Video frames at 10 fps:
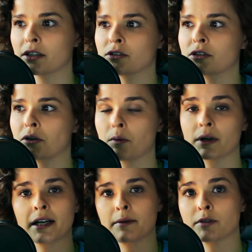And so when
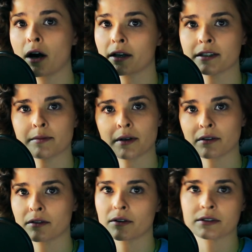I am talking
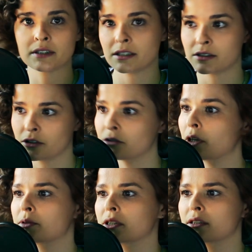about these
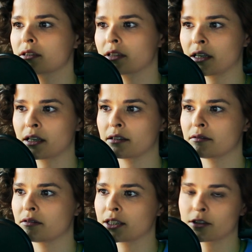descriptions
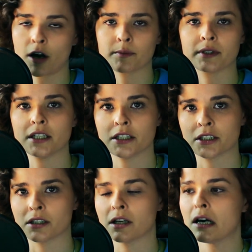and this combination,